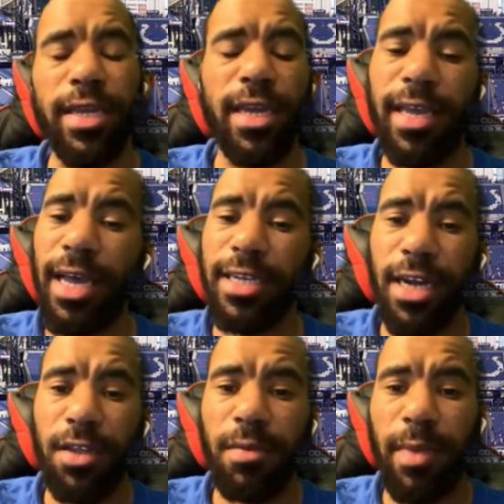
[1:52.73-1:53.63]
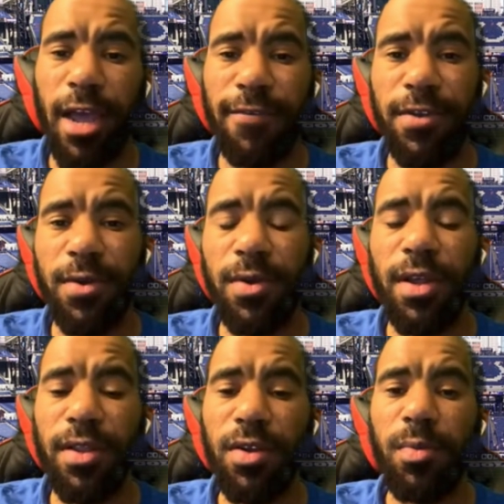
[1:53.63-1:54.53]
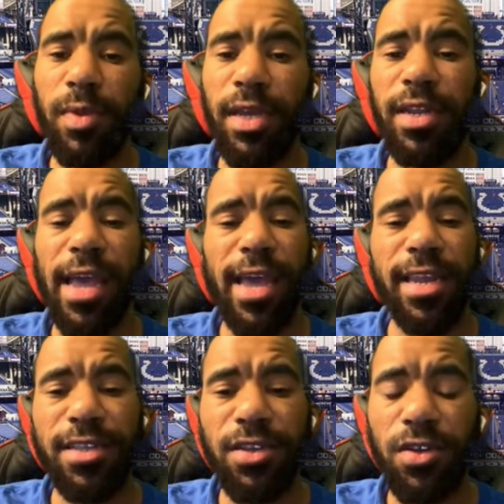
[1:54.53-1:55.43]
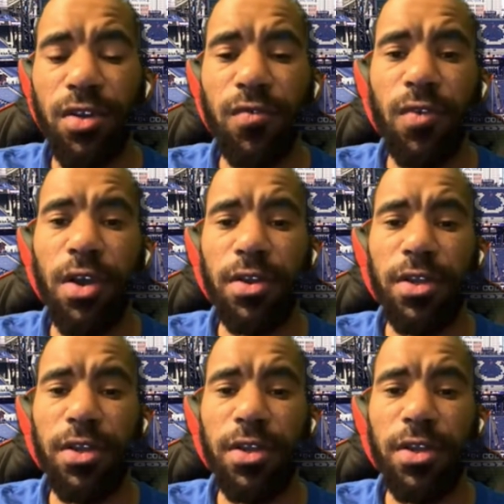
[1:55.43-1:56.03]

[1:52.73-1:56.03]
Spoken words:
He can catch out the backfield a little bit, and he's a good runner.